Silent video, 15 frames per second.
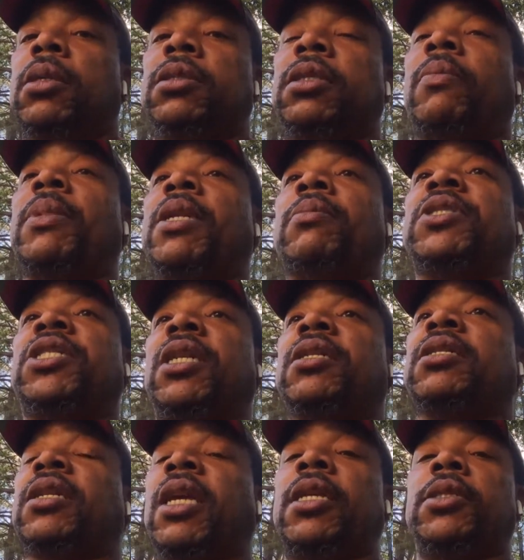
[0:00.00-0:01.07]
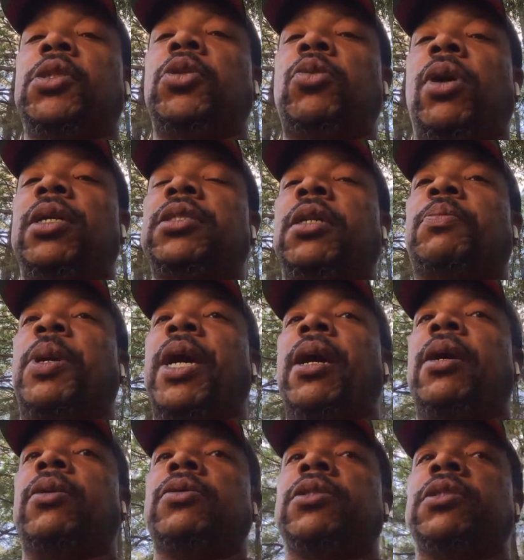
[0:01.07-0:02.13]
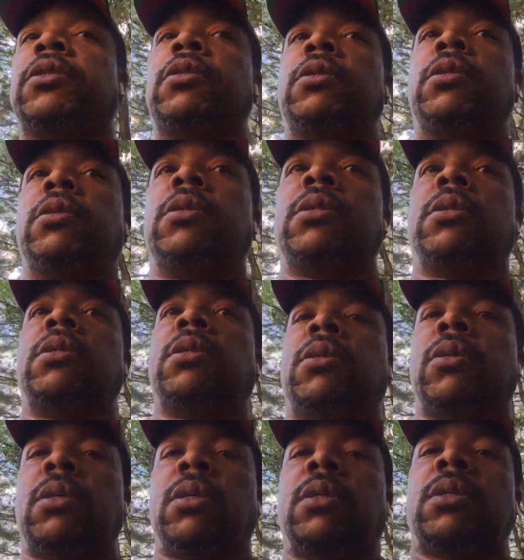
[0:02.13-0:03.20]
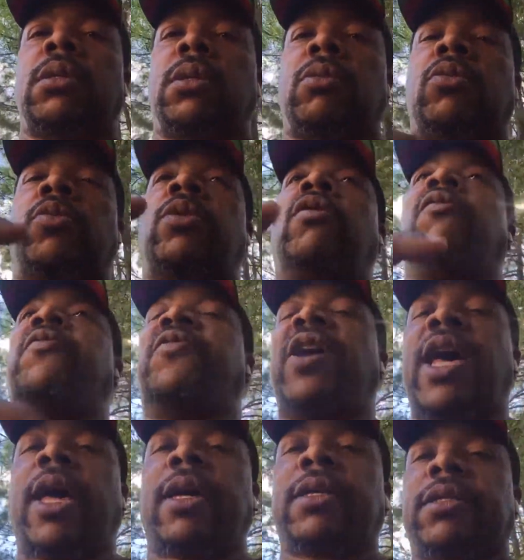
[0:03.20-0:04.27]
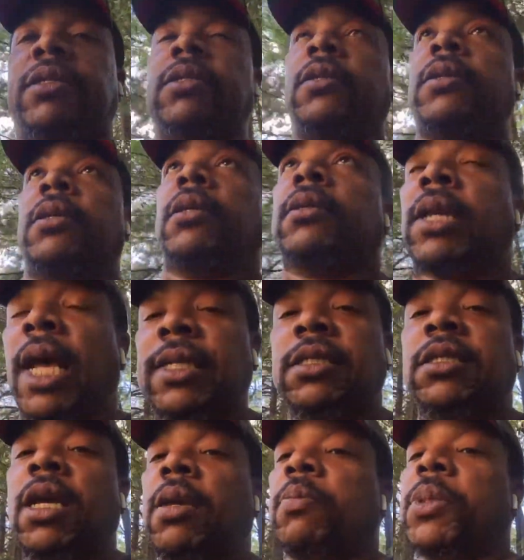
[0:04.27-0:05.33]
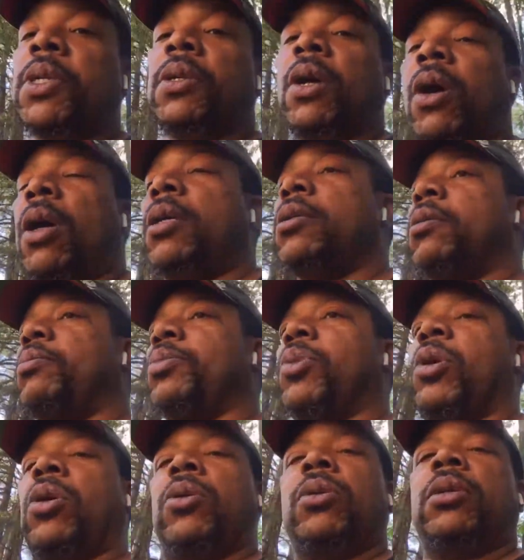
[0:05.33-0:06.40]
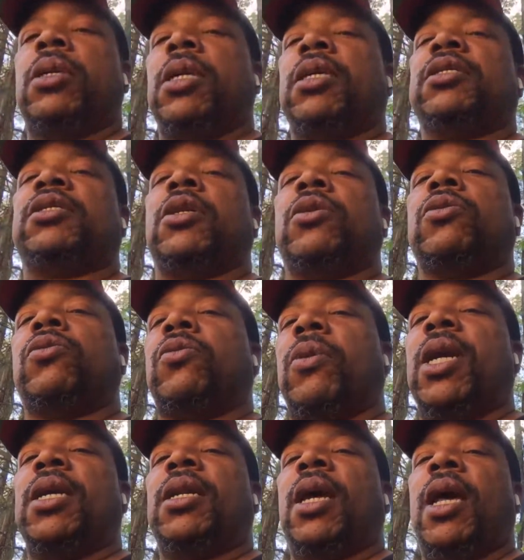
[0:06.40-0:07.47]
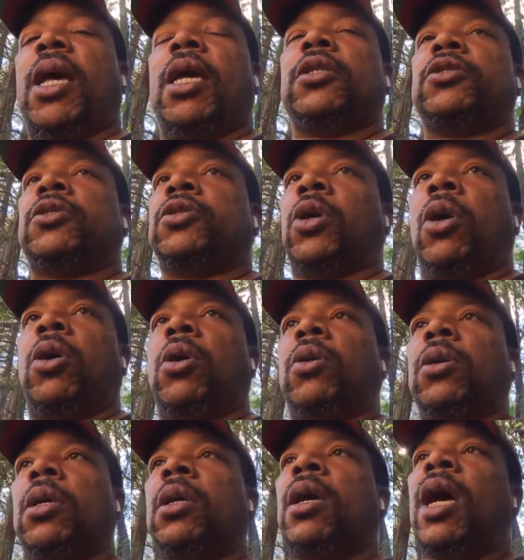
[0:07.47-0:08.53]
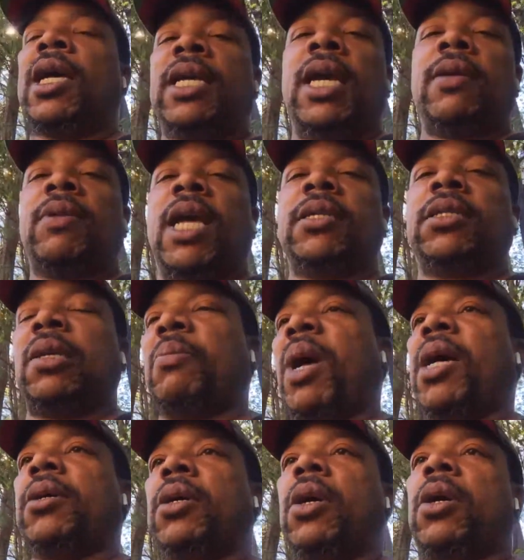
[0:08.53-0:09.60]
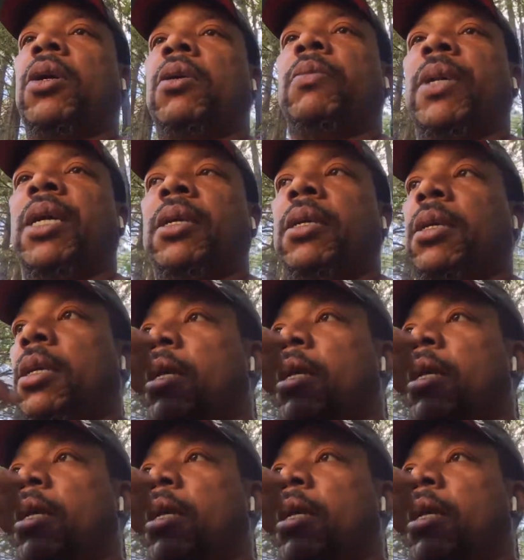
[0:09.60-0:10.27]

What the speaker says: Some of them shits get 200 pounds. Real facts. That St. Bernard, bro, it's a great-ass dog. I gave that to my girl, man.